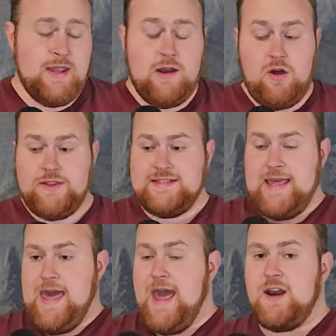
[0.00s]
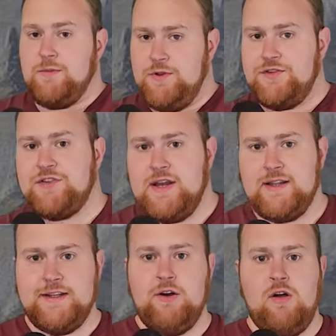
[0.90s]
then all these animals
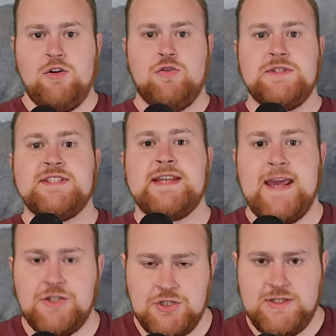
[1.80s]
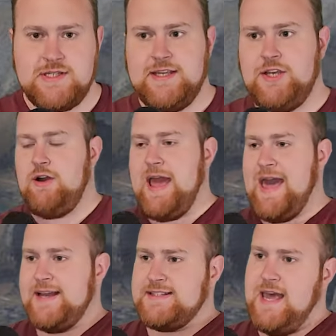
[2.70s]
suddenly are all crustaceans, like
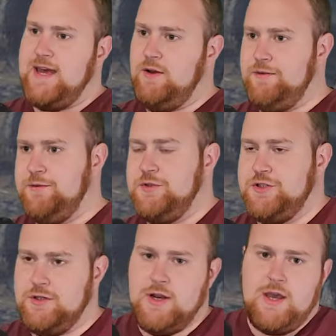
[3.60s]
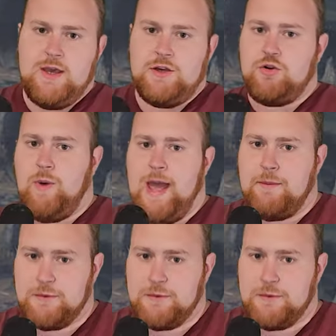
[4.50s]
axe hounds, which are crab